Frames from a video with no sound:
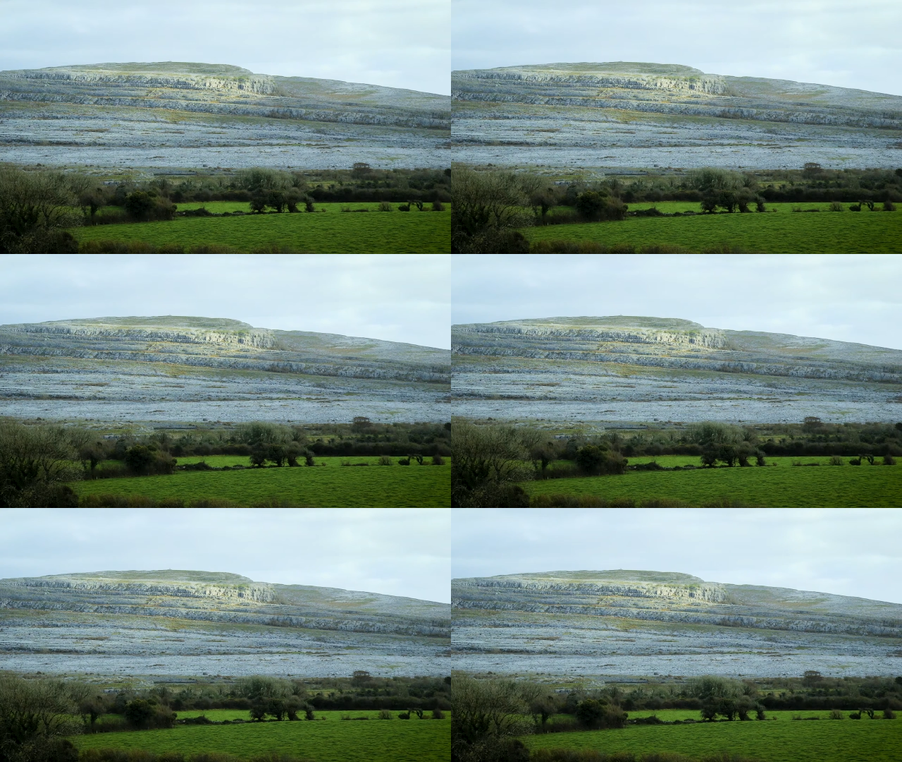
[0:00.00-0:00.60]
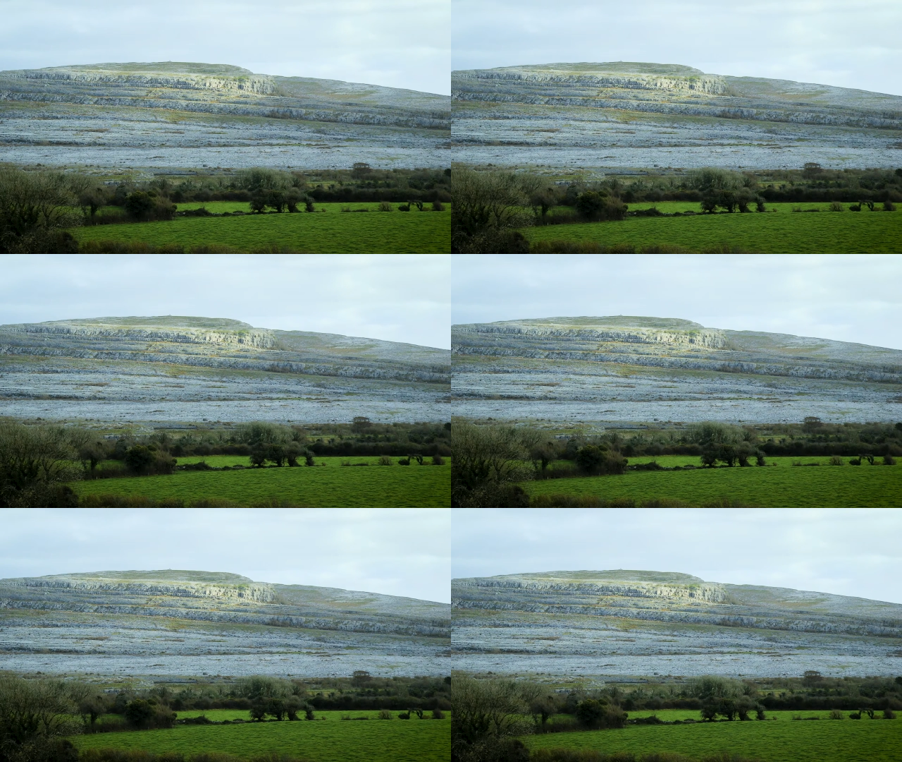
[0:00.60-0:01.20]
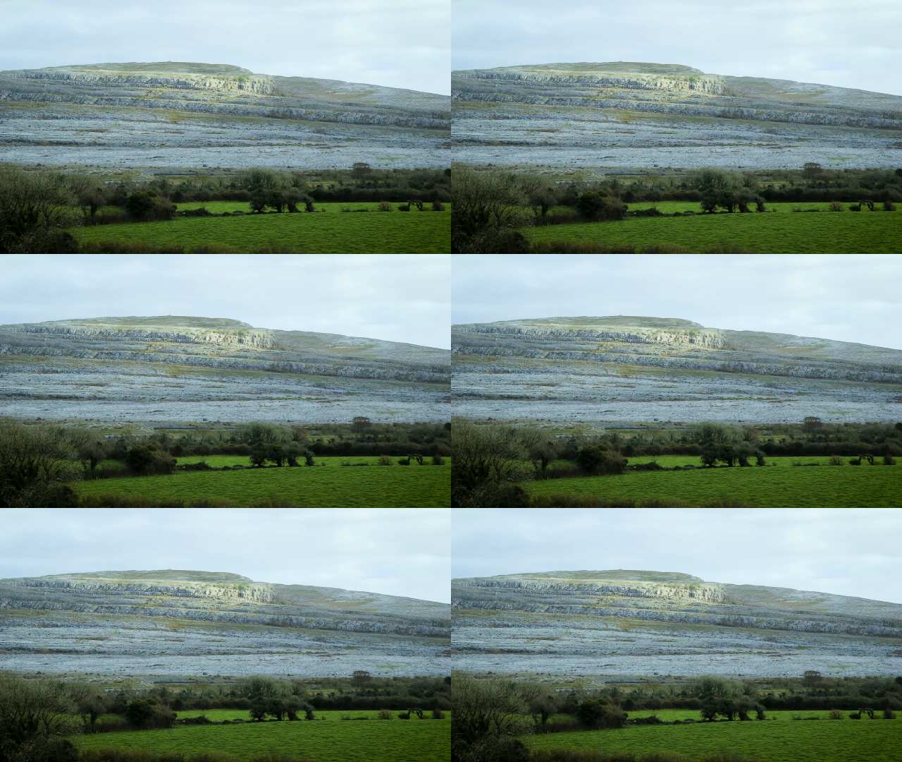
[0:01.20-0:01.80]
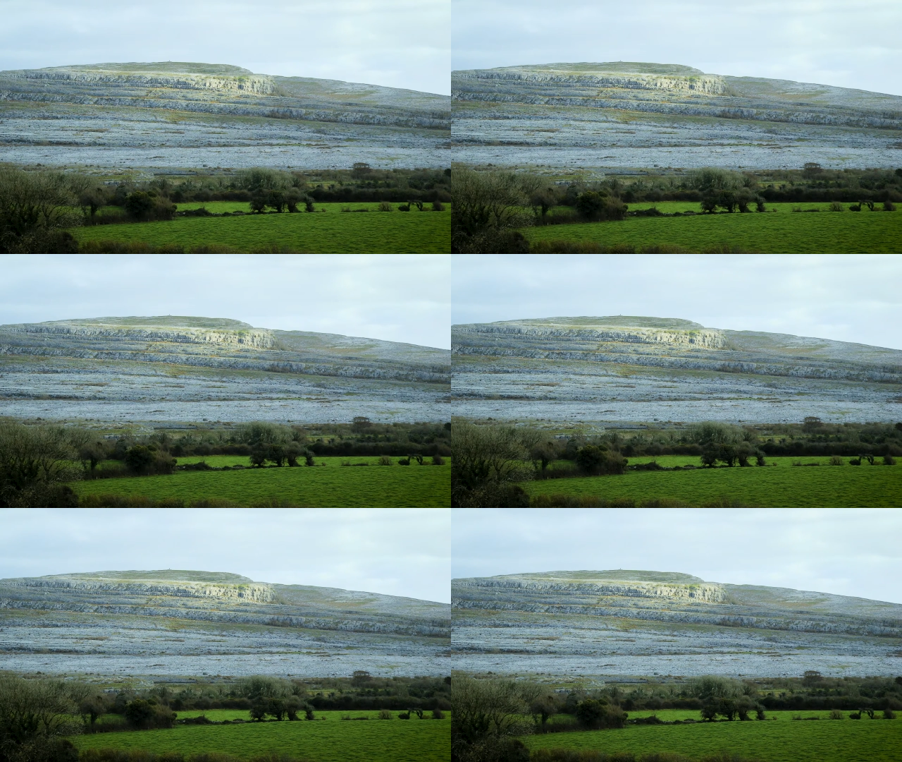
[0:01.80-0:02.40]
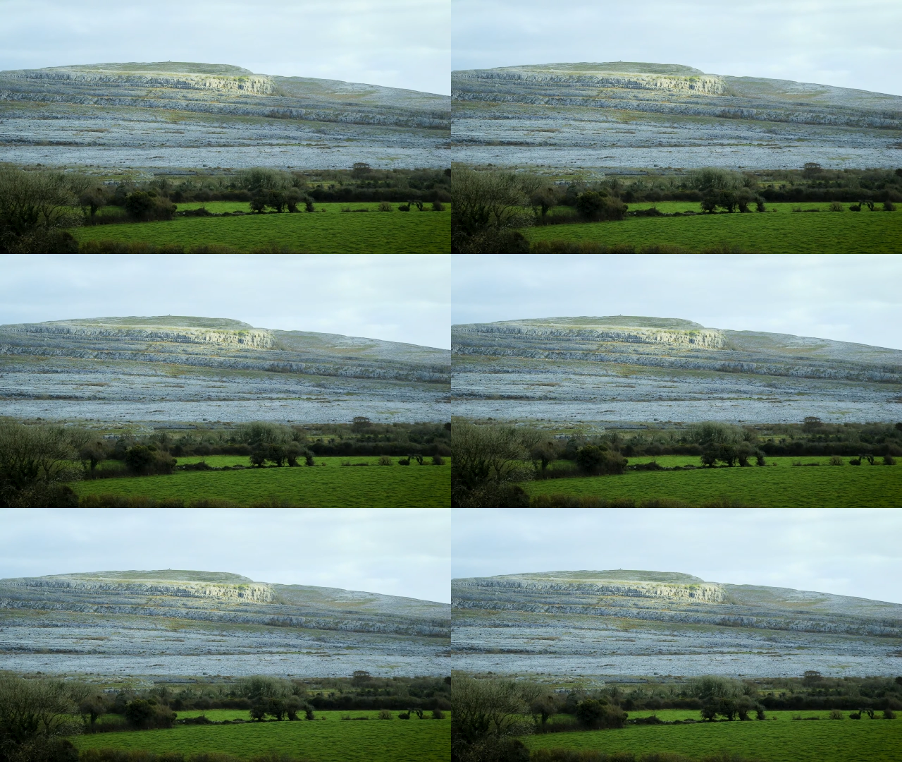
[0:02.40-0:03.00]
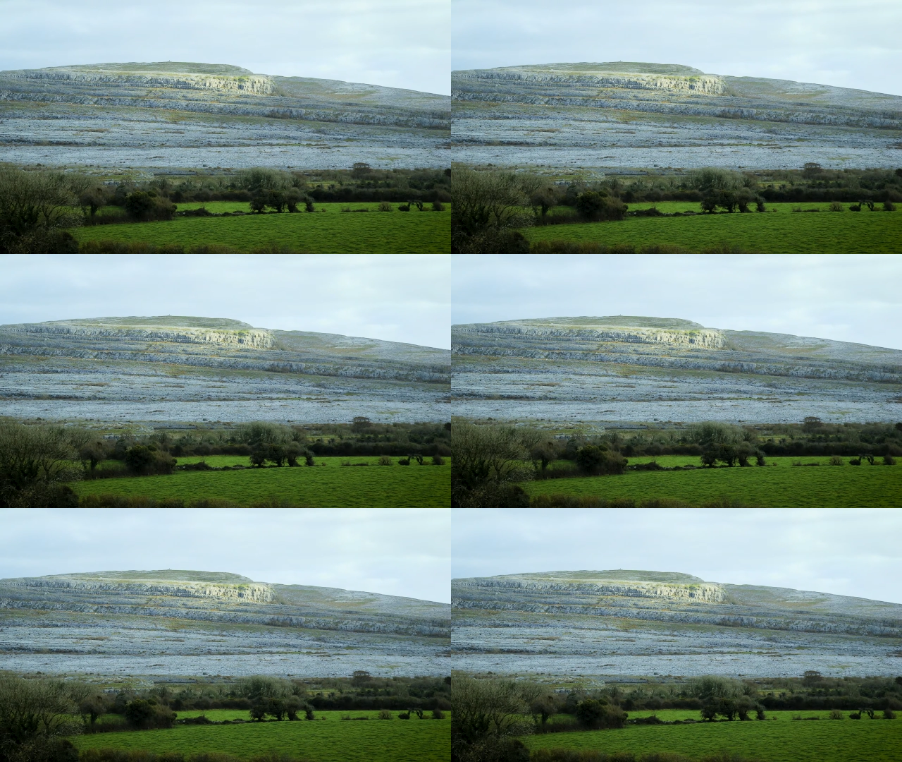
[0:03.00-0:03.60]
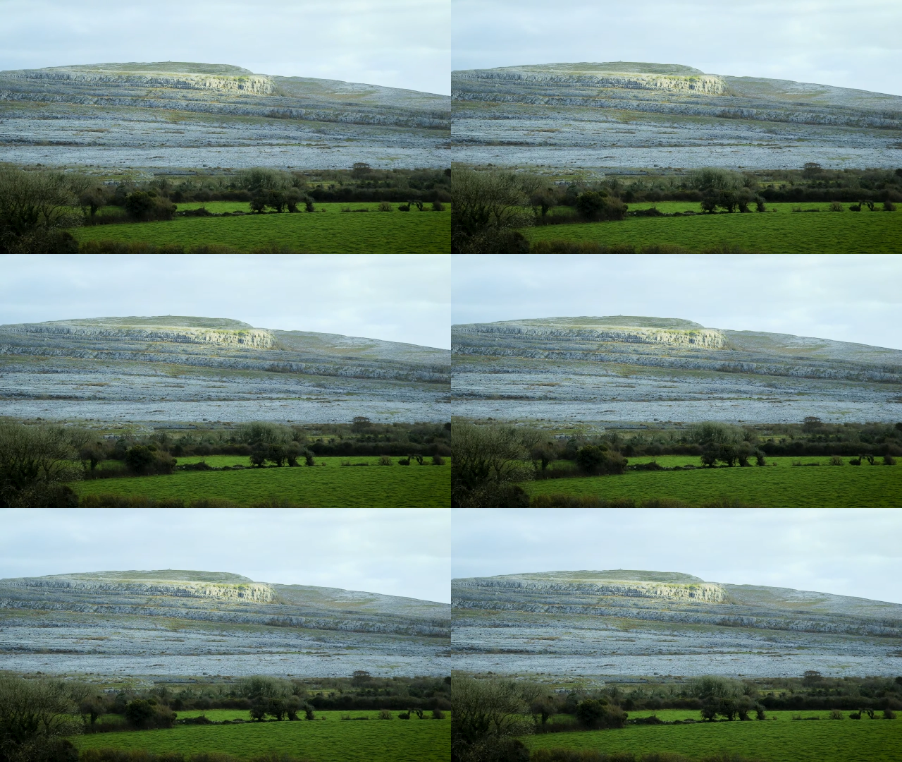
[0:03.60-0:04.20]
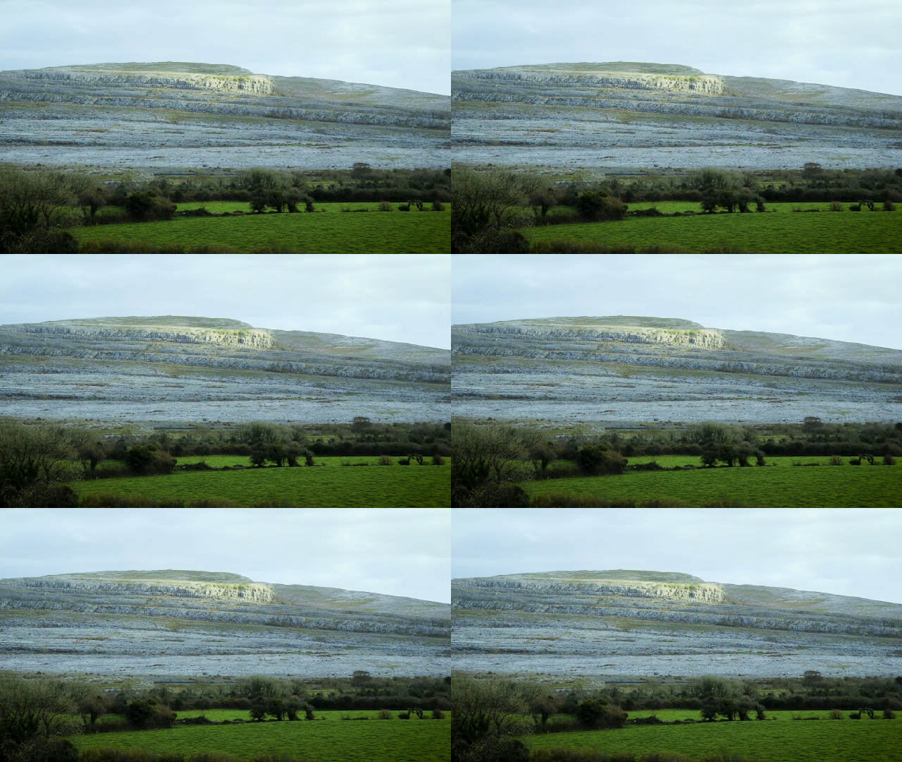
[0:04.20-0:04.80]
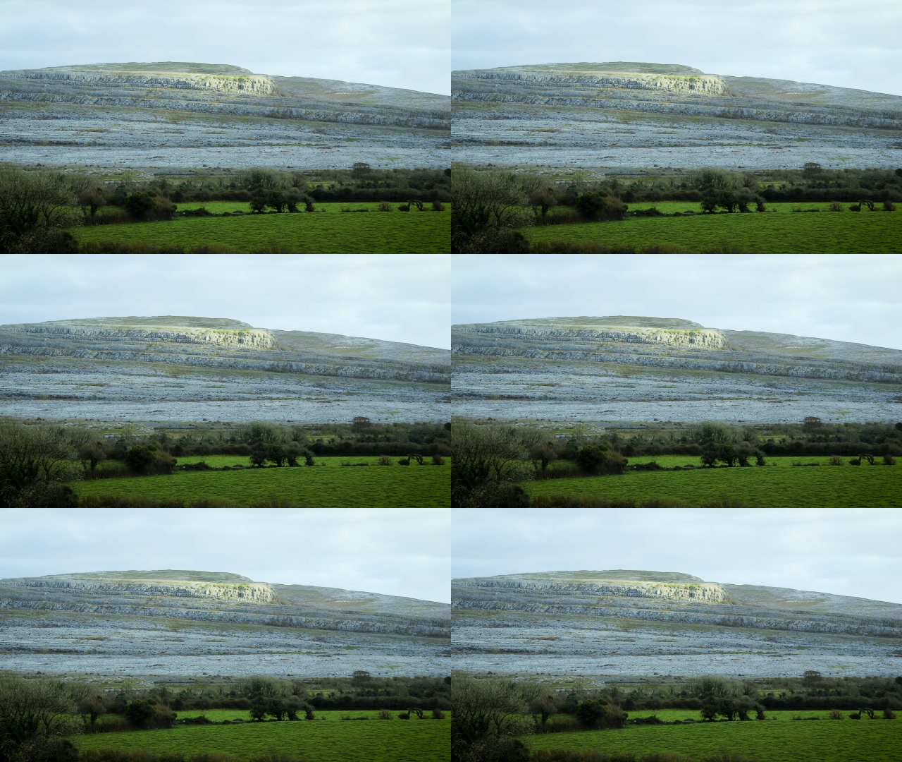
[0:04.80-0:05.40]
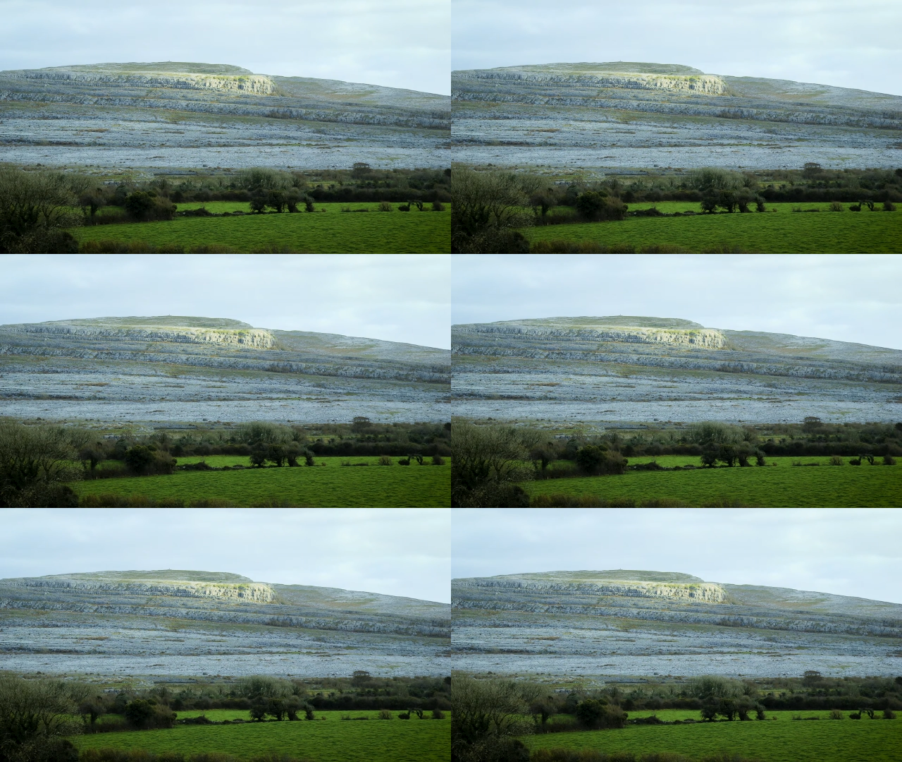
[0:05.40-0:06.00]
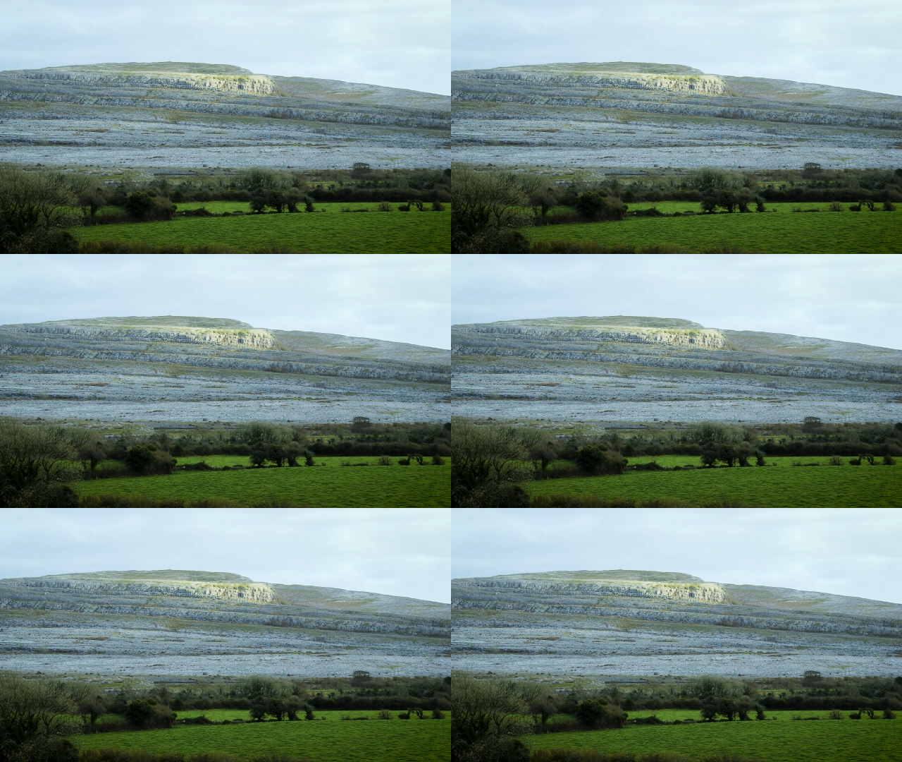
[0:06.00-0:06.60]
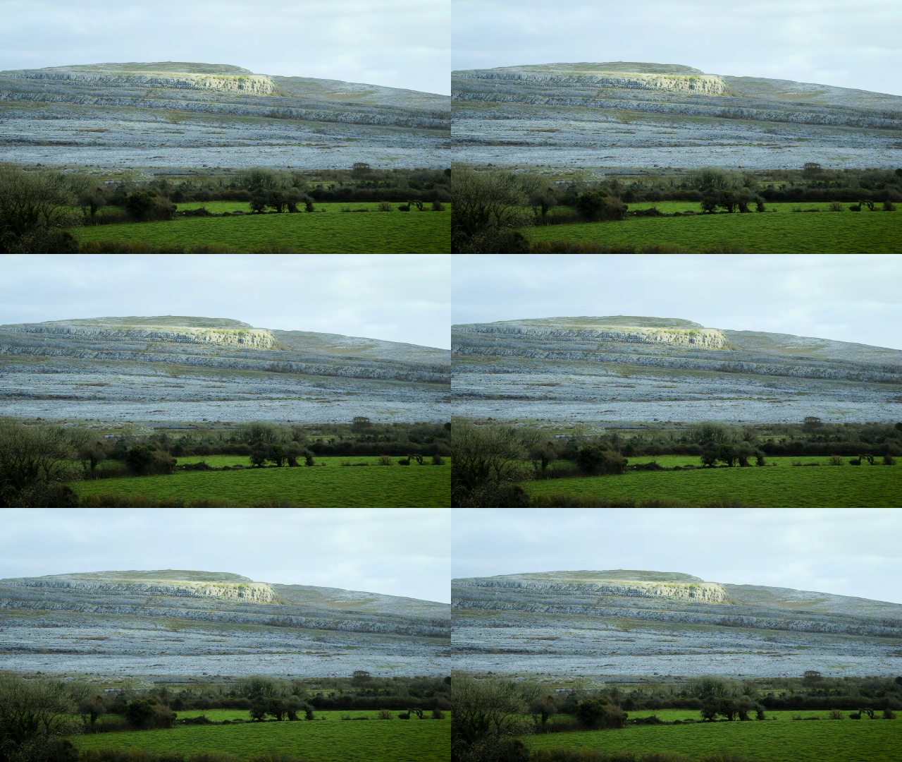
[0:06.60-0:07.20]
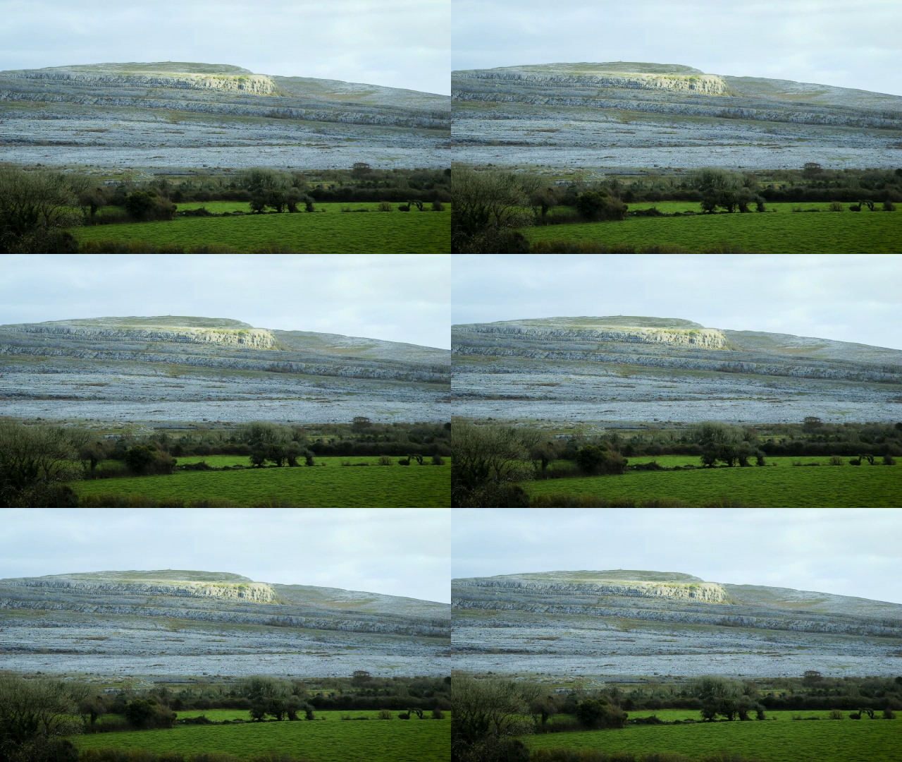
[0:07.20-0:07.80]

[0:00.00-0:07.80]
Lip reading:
(no speaker visible)